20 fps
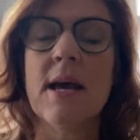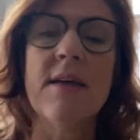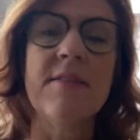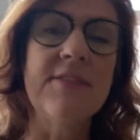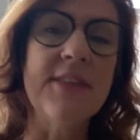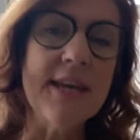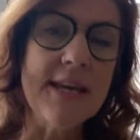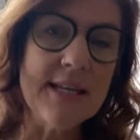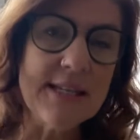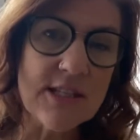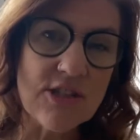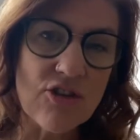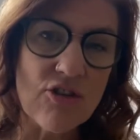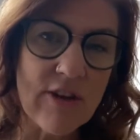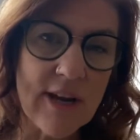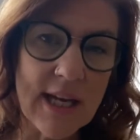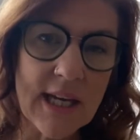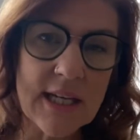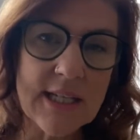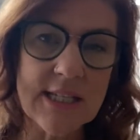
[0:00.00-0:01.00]
These
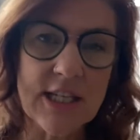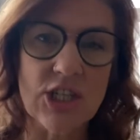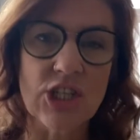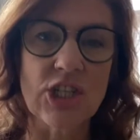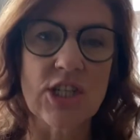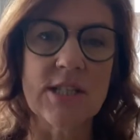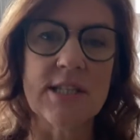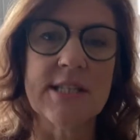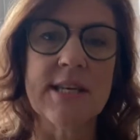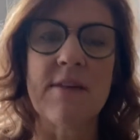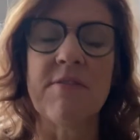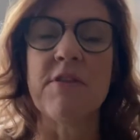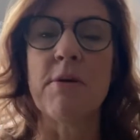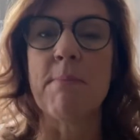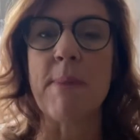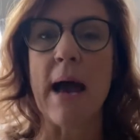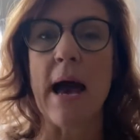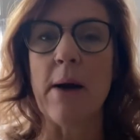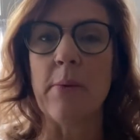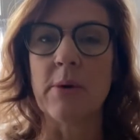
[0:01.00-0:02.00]
three conditions have the
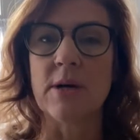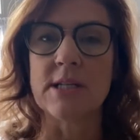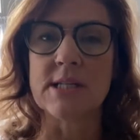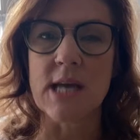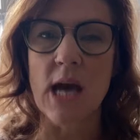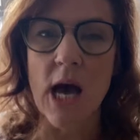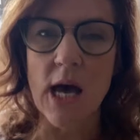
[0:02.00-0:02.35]
power to